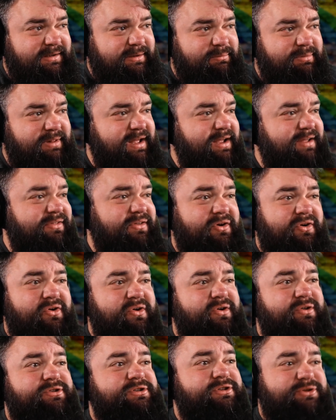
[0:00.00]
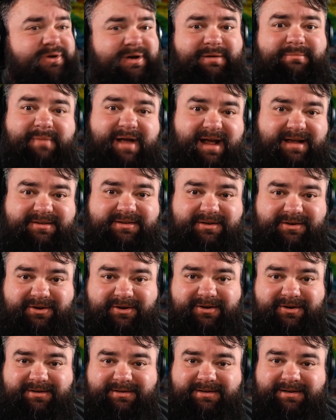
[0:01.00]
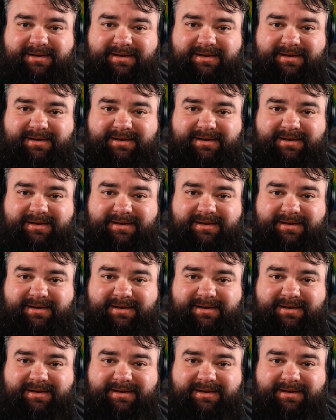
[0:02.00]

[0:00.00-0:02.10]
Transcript: playing the Earl Street Massacre.